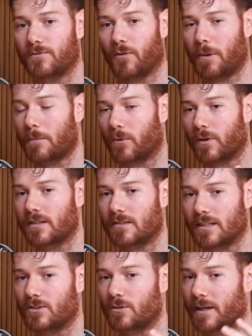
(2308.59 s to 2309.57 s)
for people
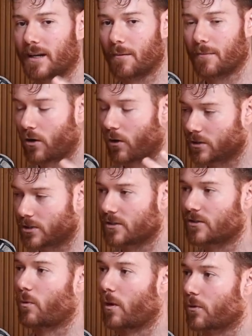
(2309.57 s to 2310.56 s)
listening to become a
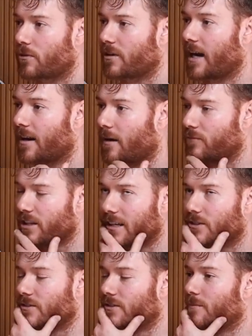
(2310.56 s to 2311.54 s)
conscious wealth creator? I'm really
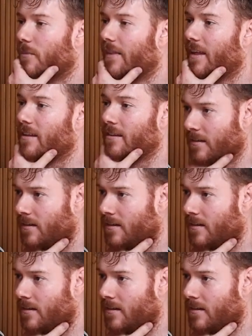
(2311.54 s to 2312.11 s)
interested by that.